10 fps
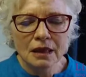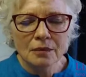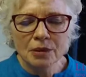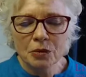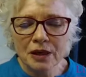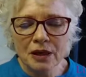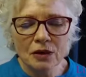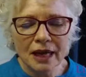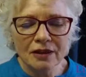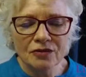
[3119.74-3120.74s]
people we don't
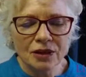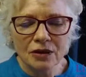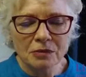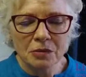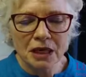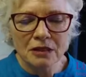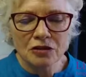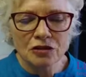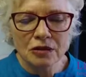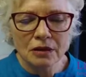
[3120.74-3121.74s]
like very much,